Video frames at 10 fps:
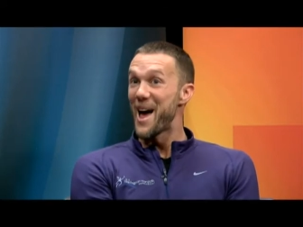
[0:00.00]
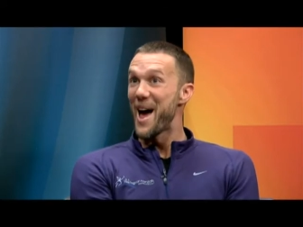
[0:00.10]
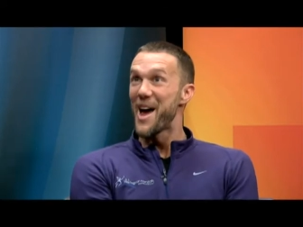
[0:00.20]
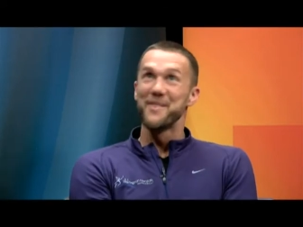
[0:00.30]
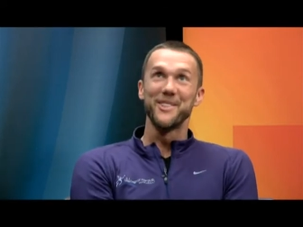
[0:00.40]

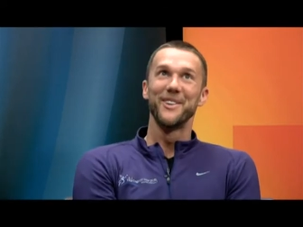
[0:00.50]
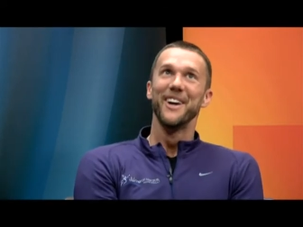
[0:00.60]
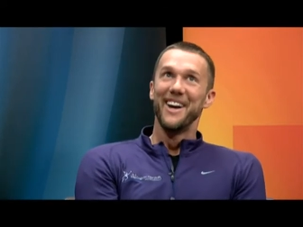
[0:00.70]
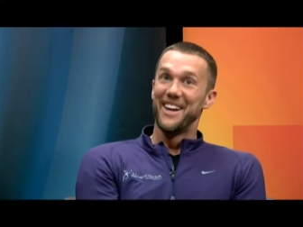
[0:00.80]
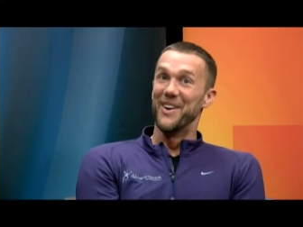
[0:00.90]
tabs,
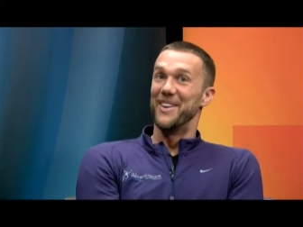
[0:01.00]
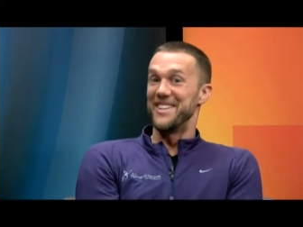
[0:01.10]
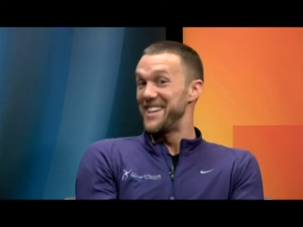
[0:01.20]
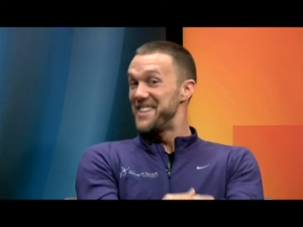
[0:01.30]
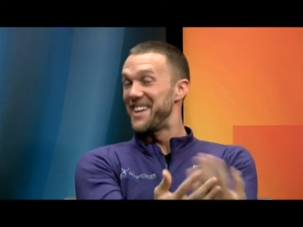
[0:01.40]
or you know, in
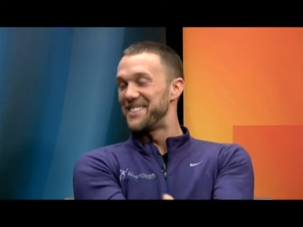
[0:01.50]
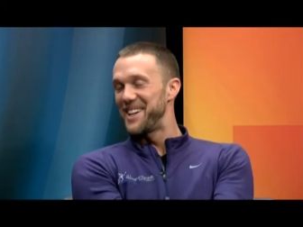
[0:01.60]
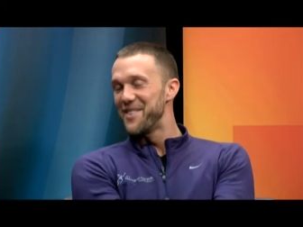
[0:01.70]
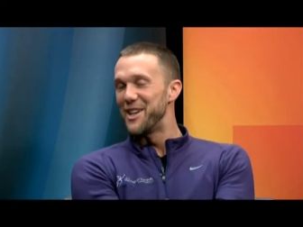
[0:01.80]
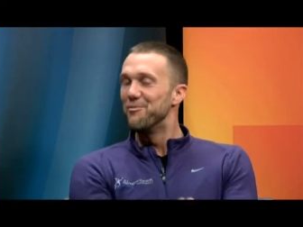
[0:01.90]
a sense that's
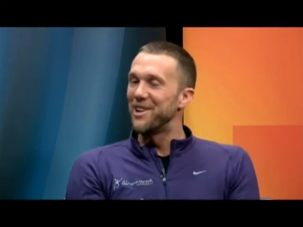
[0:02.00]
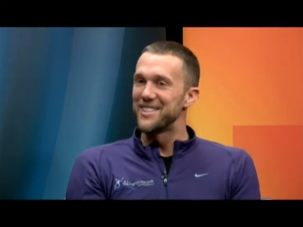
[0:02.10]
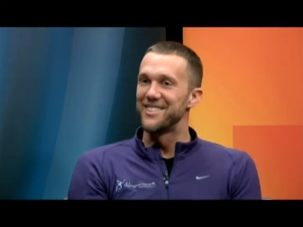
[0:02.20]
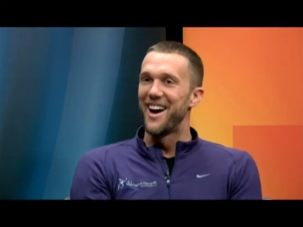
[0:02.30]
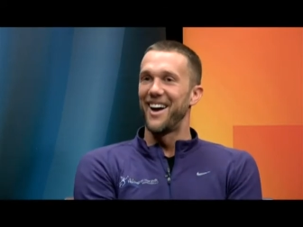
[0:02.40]
giving, but
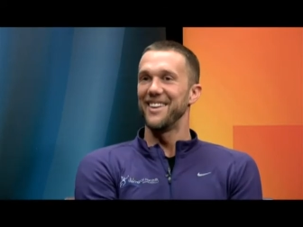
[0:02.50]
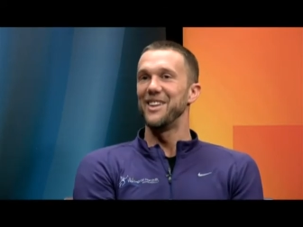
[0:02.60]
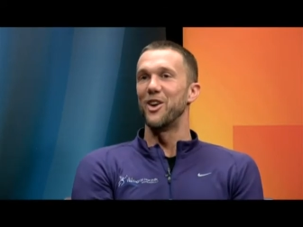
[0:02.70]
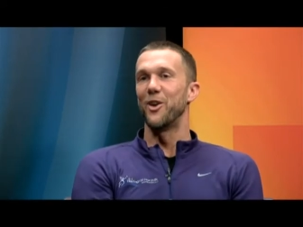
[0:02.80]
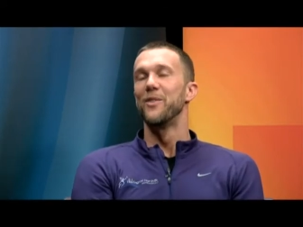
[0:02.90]
it's not,
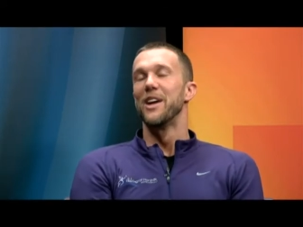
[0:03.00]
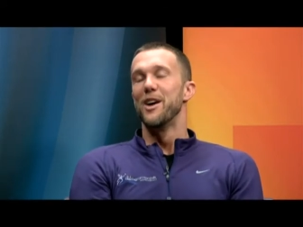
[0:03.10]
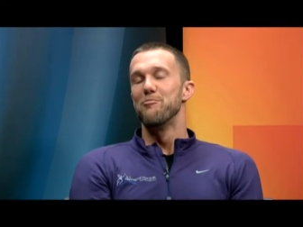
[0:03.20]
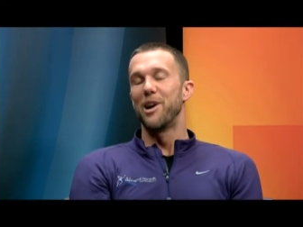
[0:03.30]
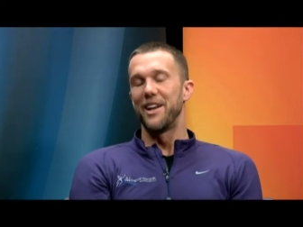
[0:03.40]
you know.
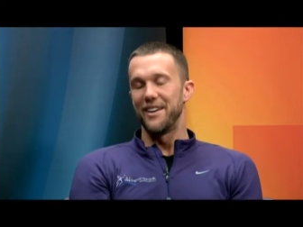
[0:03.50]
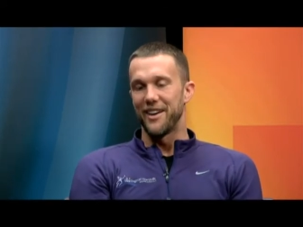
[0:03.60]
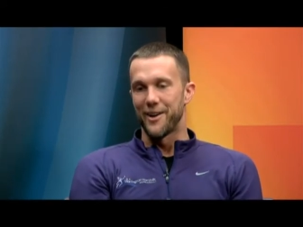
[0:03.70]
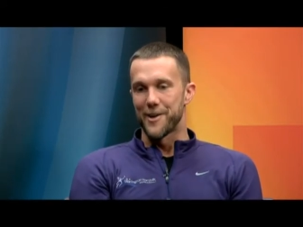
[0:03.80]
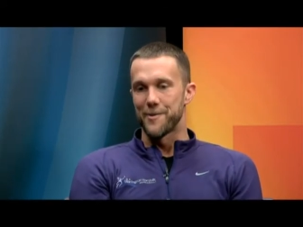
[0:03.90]

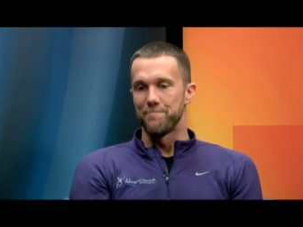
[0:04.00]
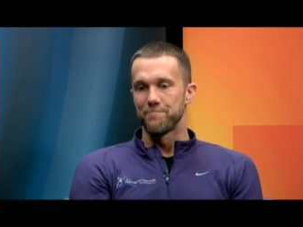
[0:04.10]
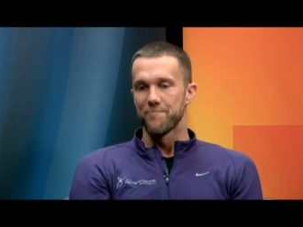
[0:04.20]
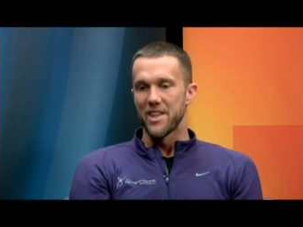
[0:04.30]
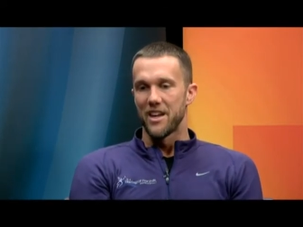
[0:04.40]
But um,